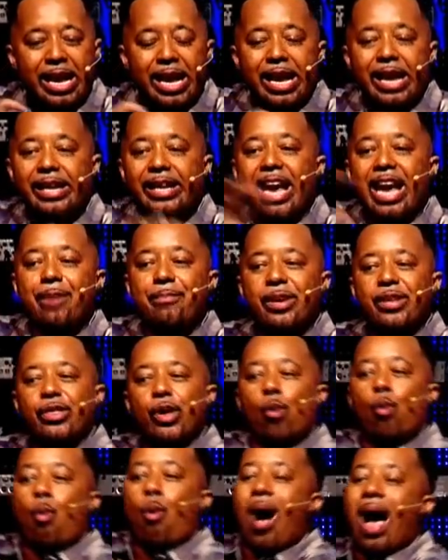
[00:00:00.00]
it gave me
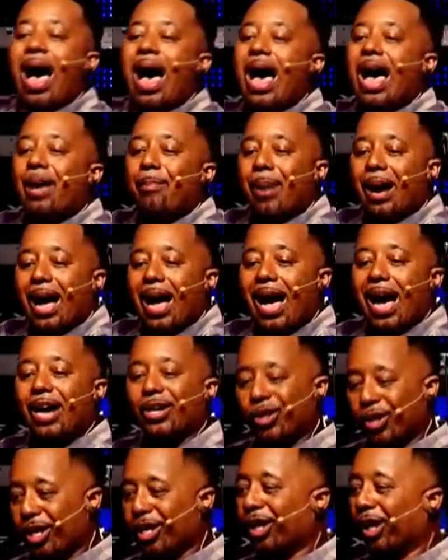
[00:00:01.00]
the why
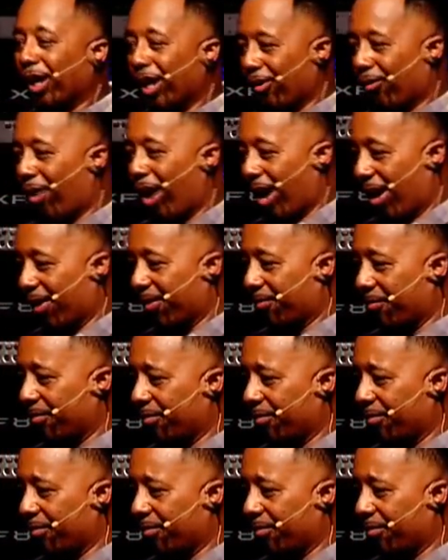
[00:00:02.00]
behind you need to live right.